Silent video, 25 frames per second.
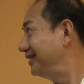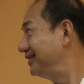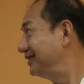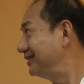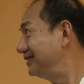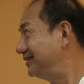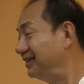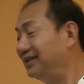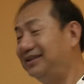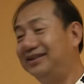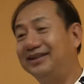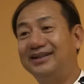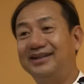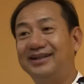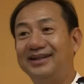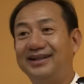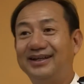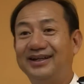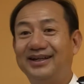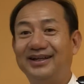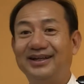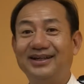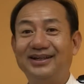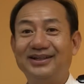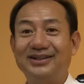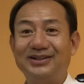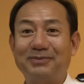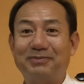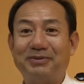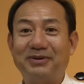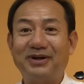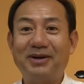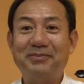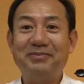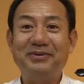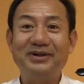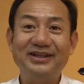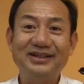See? The
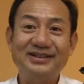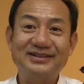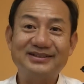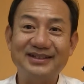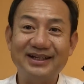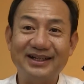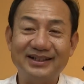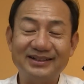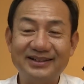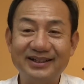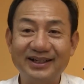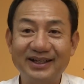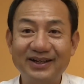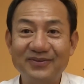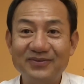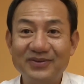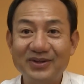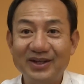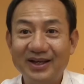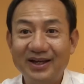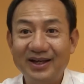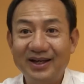problem is that